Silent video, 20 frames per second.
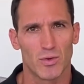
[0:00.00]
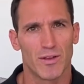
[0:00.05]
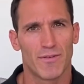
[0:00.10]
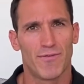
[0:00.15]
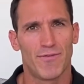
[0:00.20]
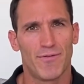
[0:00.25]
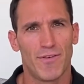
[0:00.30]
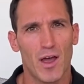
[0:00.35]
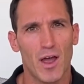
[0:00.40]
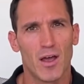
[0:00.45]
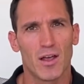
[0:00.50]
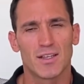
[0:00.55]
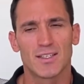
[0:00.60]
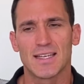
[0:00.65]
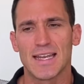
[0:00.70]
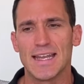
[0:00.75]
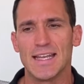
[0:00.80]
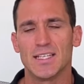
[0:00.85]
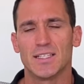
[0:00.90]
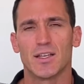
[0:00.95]
The
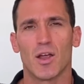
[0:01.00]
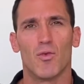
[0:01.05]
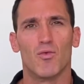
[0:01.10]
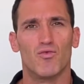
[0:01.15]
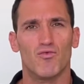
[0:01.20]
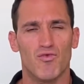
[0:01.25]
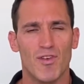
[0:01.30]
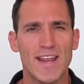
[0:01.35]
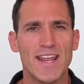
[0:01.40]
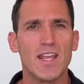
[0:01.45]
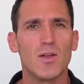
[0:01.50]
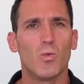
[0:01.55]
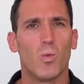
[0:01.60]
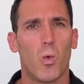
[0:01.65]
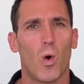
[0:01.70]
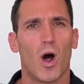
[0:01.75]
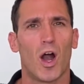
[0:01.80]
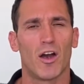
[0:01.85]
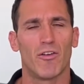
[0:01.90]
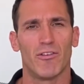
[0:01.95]
first is
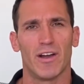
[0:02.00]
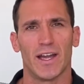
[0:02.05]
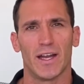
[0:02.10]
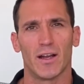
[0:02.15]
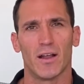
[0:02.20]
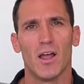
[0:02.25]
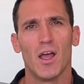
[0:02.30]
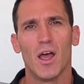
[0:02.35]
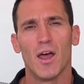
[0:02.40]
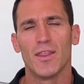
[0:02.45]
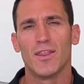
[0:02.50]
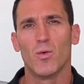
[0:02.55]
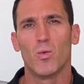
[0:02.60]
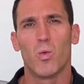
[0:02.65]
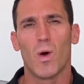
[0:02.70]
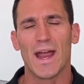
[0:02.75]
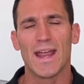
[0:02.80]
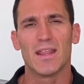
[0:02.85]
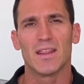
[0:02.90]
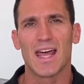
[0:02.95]
rewiring the
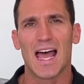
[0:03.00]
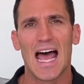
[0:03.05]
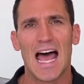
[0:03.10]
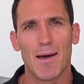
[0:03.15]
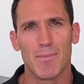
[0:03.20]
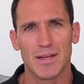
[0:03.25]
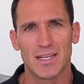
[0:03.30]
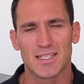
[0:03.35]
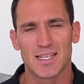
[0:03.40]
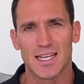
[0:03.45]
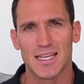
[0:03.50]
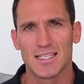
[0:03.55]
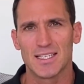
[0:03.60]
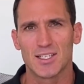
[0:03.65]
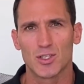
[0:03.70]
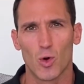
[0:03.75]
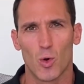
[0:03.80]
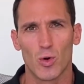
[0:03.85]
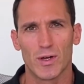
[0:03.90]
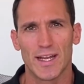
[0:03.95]
way the habit is
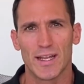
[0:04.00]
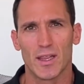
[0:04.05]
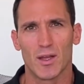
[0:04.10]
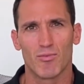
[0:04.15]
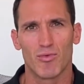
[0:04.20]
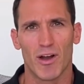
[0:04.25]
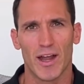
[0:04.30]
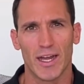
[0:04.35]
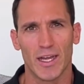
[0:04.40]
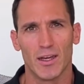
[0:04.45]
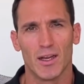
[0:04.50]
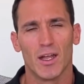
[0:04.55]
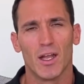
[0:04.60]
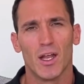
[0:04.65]
stored in the brain